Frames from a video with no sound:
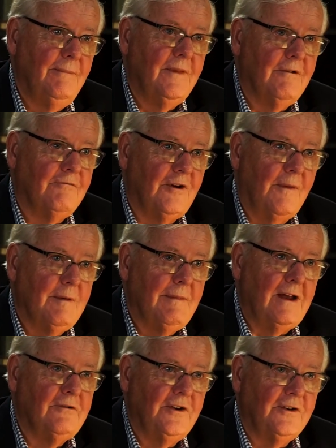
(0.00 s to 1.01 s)
from the
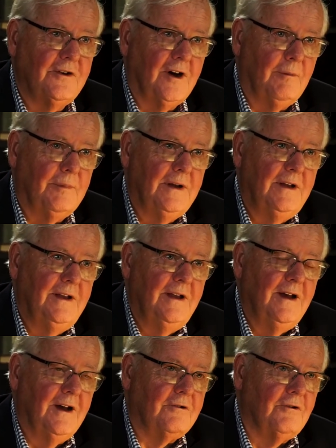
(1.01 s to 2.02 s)
mountaintop
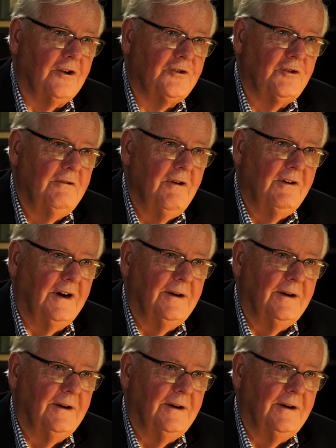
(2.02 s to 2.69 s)
across the river.